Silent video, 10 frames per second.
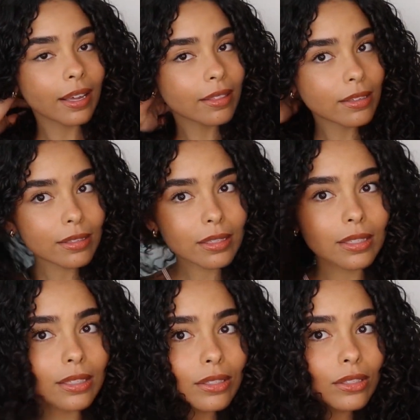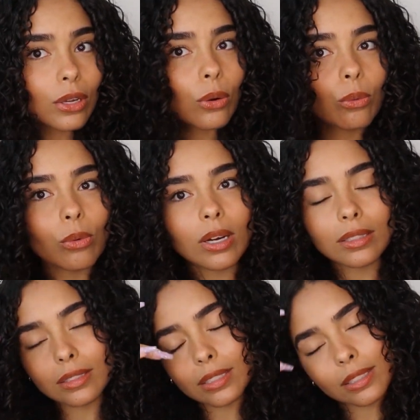And this is
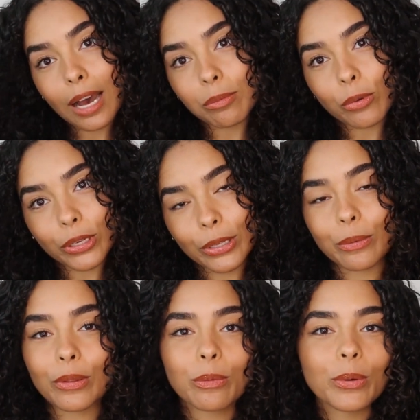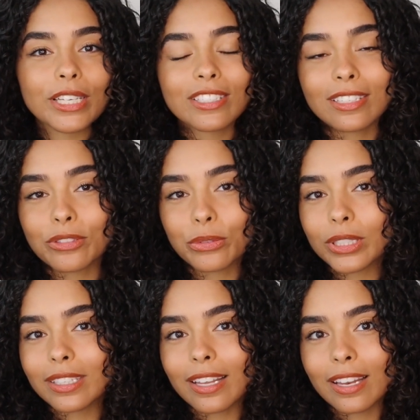what I'm working with, which it's
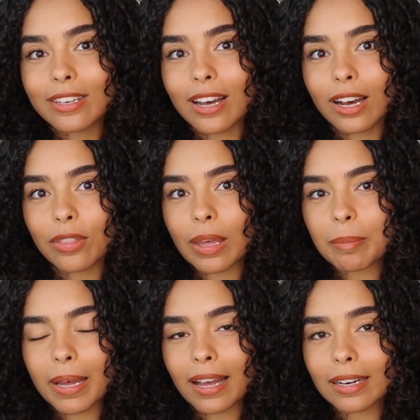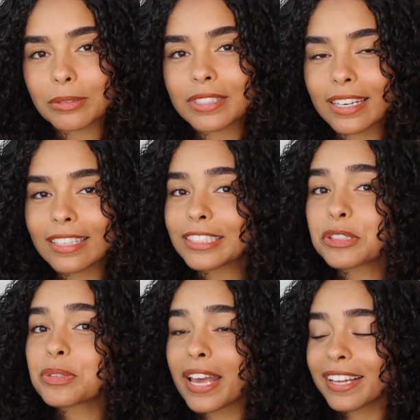really not that bad. I was getting a
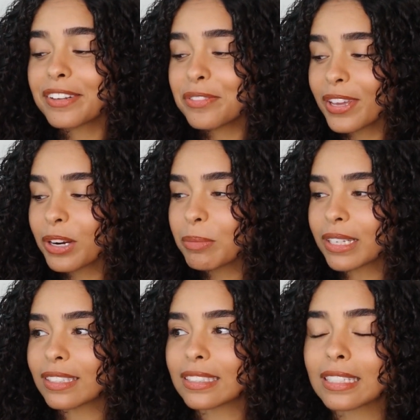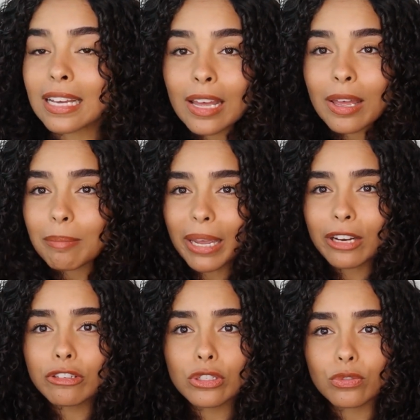little negative there because my
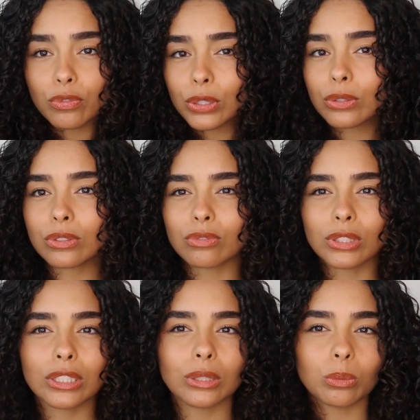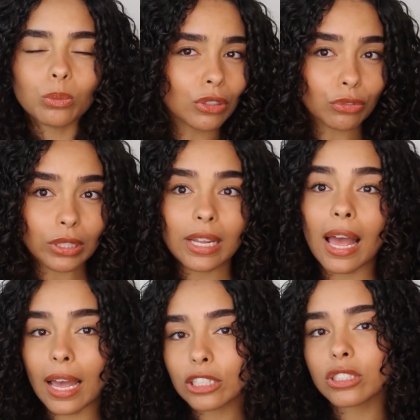hair just feels really different. It
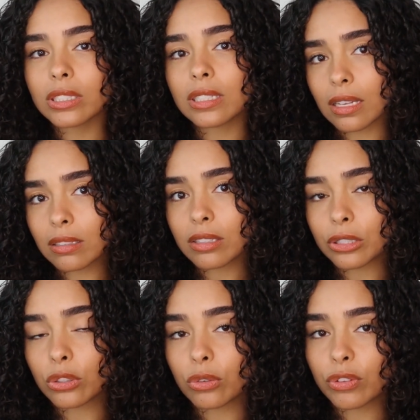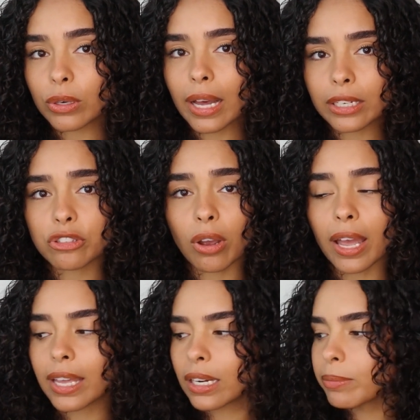actually does still feel kind of
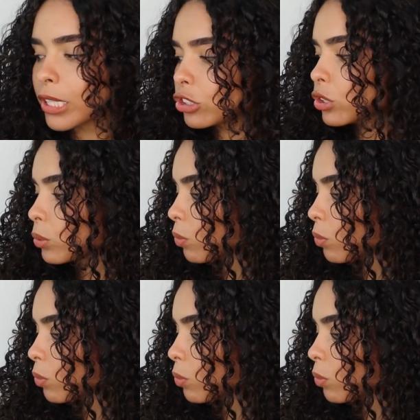dry, and I'm not sure